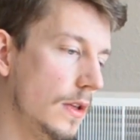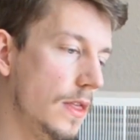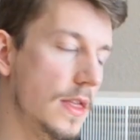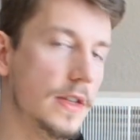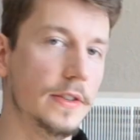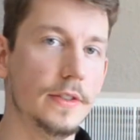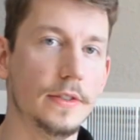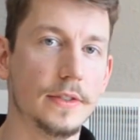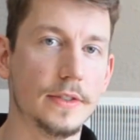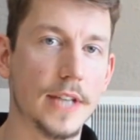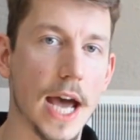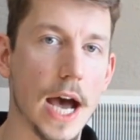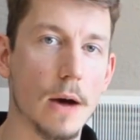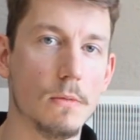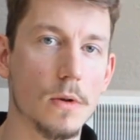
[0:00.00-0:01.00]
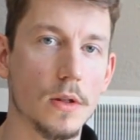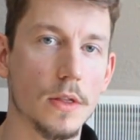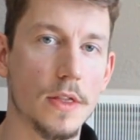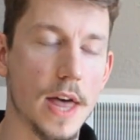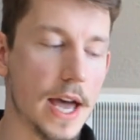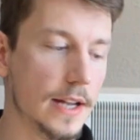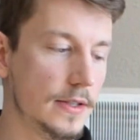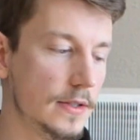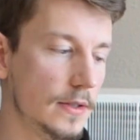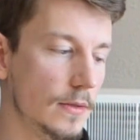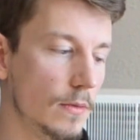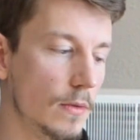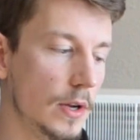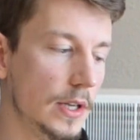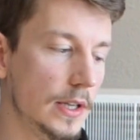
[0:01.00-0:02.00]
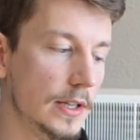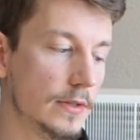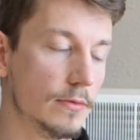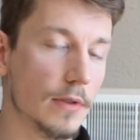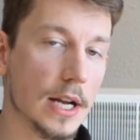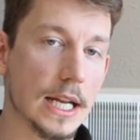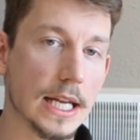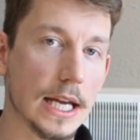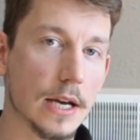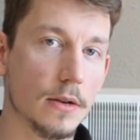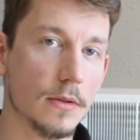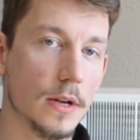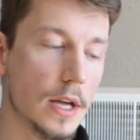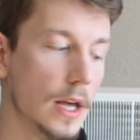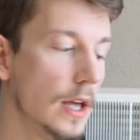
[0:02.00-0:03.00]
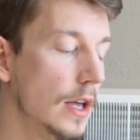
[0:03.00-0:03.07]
This is a towel that when it's raining out,